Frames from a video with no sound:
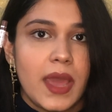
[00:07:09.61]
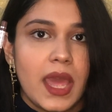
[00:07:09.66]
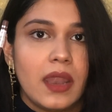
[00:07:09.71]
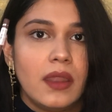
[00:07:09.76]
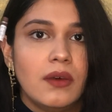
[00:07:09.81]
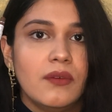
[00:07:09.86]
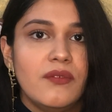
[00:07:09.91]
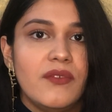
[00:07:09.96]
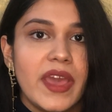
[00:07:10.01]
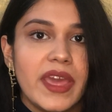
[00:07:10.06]
and
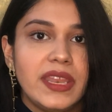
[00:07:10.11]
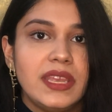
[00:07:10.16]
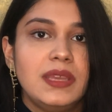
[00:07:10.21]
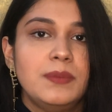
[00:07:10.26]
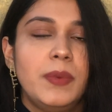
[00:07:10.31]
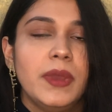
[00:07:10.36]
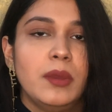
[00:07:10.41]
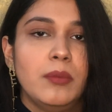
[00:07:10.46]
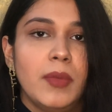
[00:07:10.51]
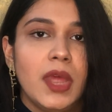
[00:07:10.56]
a very
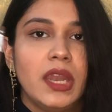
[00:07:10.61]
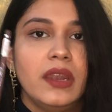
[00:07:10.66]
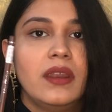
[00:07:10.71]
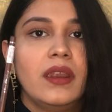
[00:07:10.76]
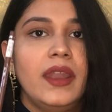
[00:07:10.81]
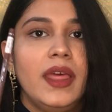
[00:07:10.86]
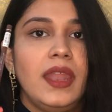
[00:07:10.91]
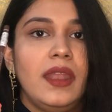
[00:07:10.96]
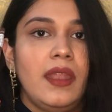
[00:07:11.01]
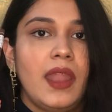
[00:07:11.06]

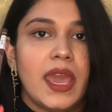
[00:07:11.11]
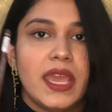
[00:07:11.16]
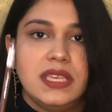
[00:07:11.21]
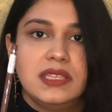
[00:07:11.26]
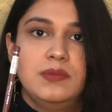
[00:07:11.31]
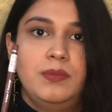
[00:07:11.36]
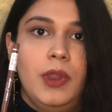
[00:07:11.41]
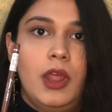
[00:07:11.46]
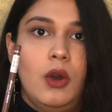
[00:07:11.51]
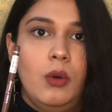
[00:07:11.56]
pigmented and
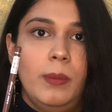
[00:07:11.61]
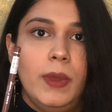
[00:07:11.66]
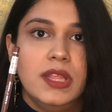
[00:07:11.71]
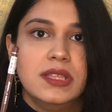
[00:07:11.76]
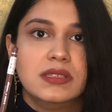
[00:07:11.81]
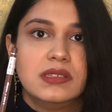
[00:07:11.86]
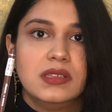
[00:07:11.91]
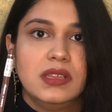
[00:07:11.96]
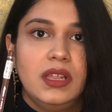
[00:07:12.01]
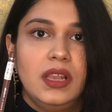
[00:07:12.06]
nice brow
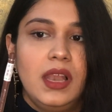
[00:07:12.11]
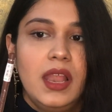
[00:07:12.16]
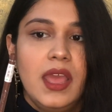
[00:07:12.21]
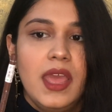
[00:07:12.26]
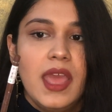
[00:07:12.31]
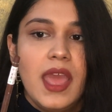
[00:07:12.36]
pencil.